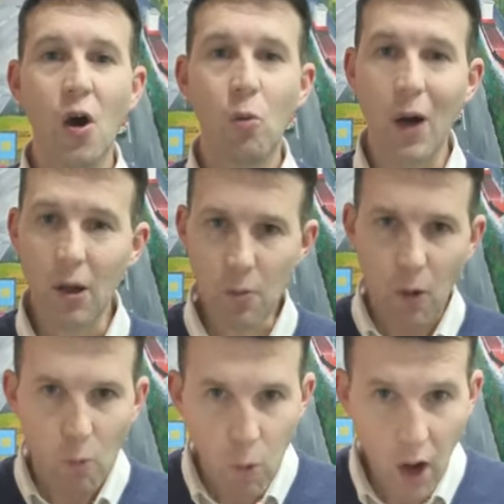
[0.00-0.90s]
Well,
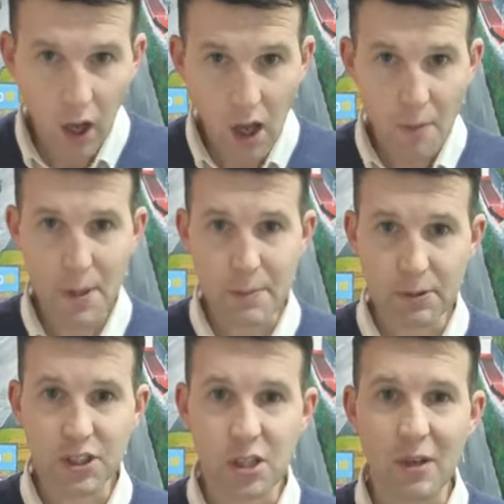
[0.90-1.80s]
what a lot of people
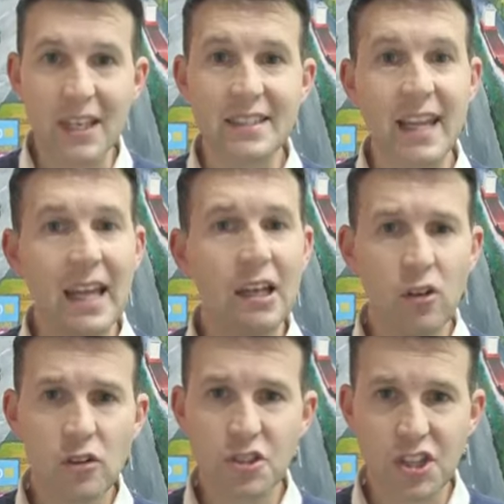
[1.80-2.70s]
do is they
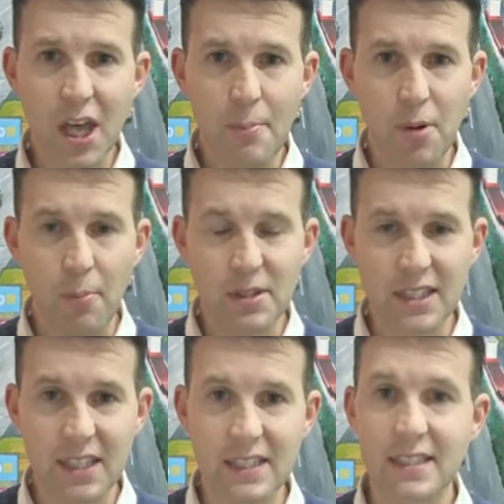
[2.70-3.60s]
launch their
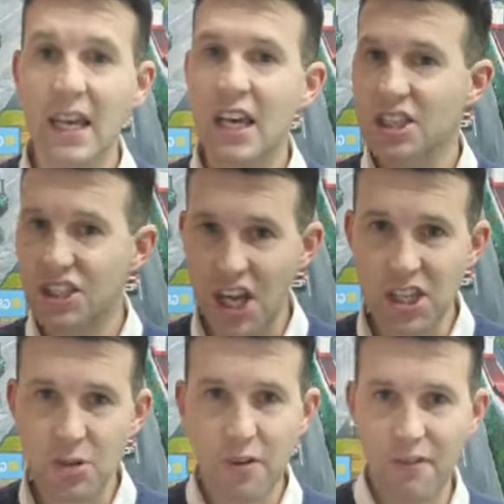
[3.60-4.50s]
properties
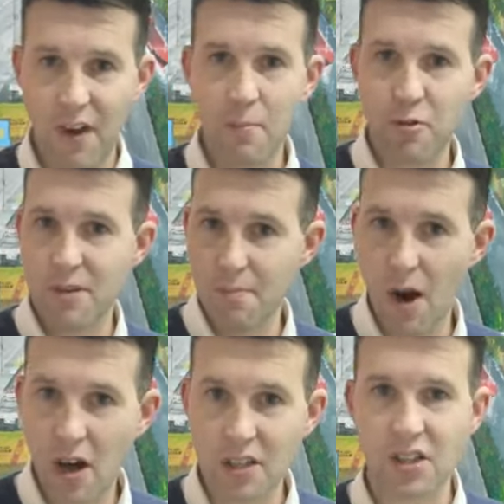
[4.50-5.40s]
January, February,
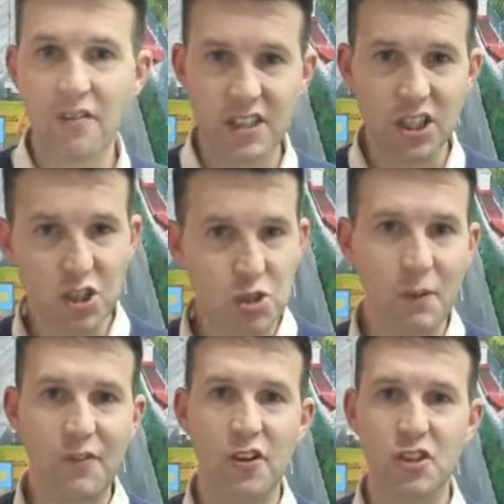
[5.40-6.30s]
March, obviously just
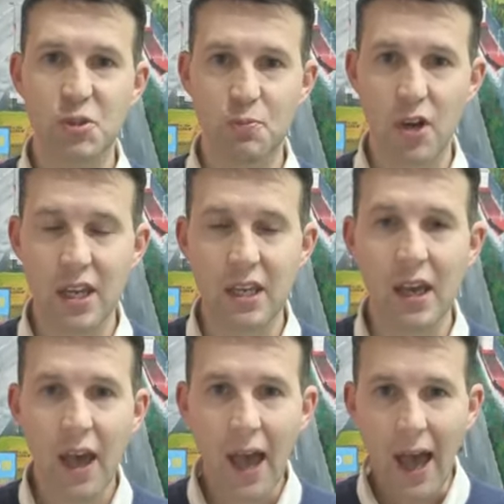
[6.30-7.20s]
before spring,
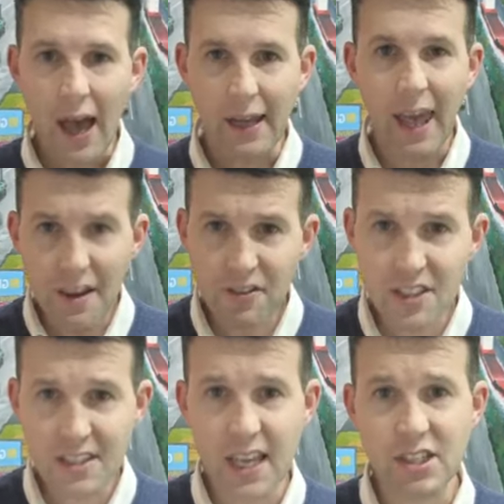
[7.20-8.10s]
and every
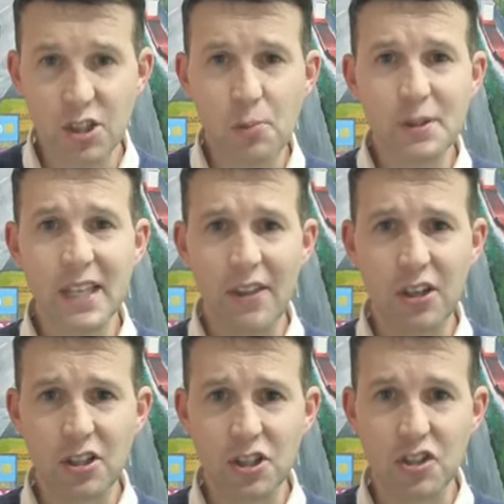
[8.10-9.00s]
estate agent up and down the
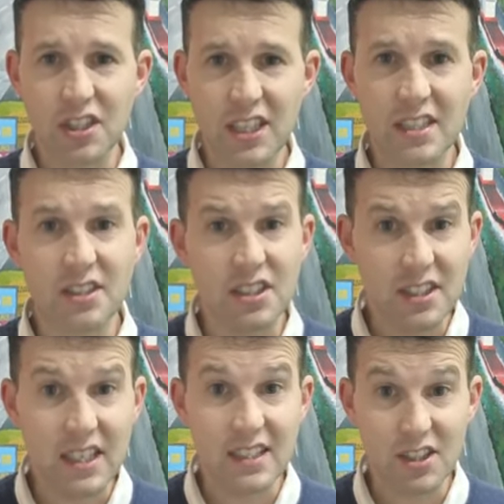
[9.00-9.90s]
country
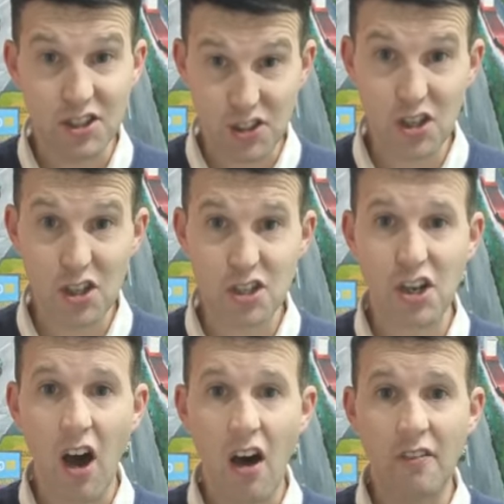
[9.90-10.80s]
sees a surge
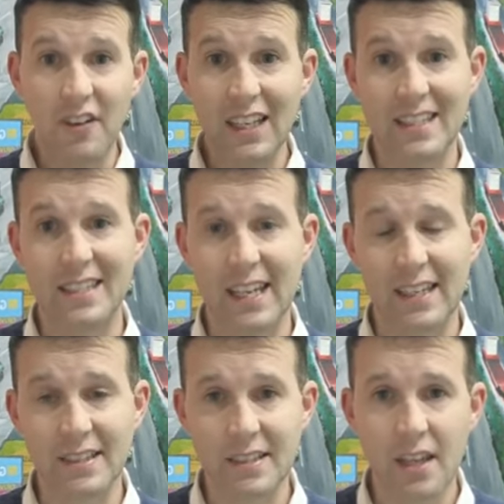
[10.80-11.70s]
of
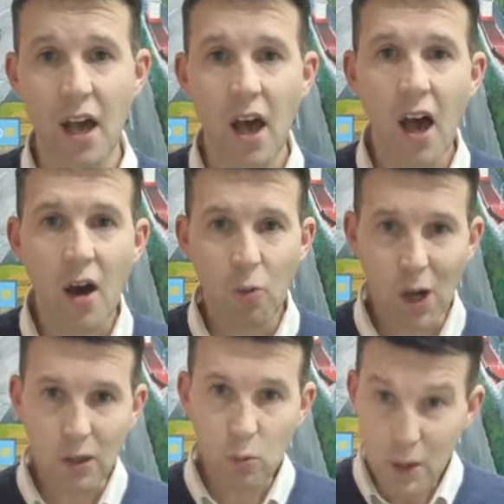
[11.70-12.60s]
listings.
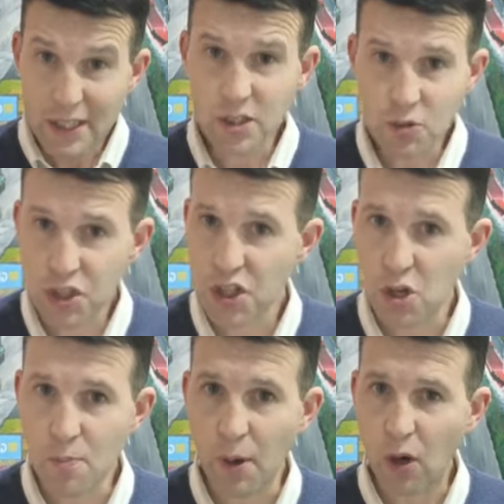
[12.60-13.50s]
Well, we do
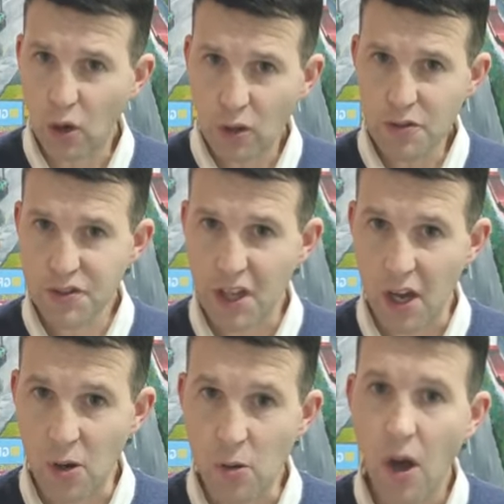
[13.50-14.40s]
too, but
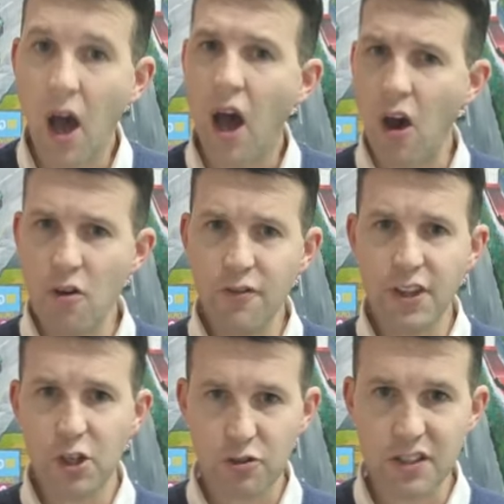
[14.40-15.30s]
also over the
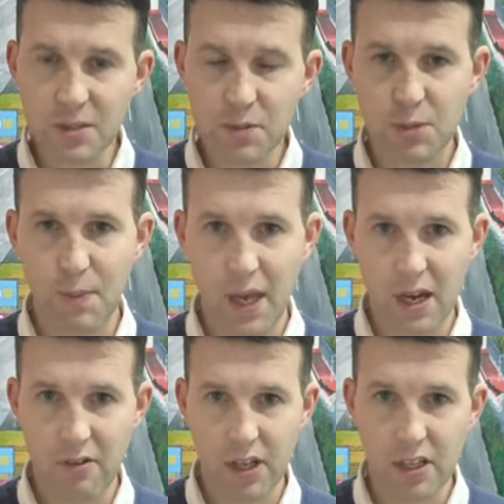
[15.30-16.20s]
Christmas
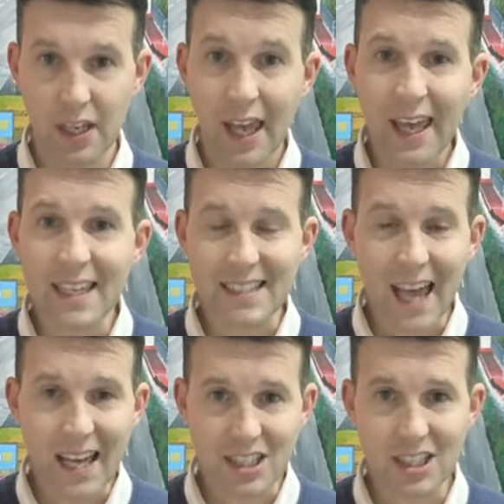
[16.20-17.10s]
period is
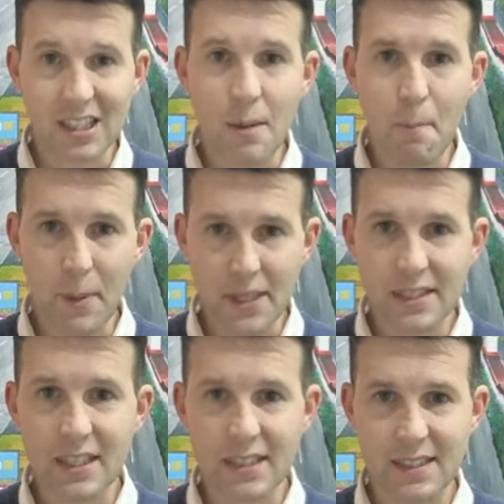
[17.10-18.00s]
actually the
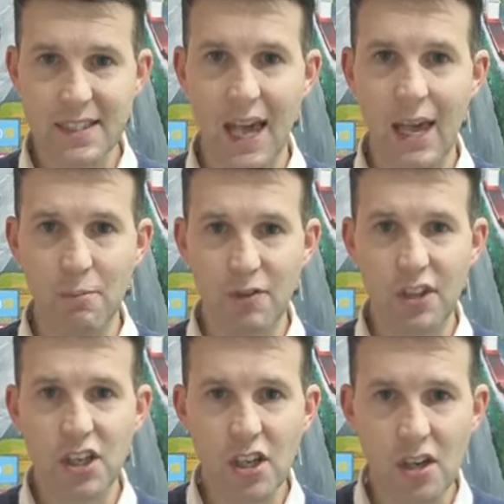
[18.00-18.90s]
busiest time of the
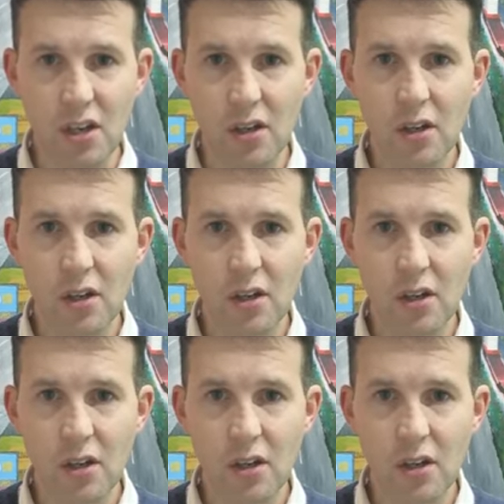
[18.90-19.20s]
year.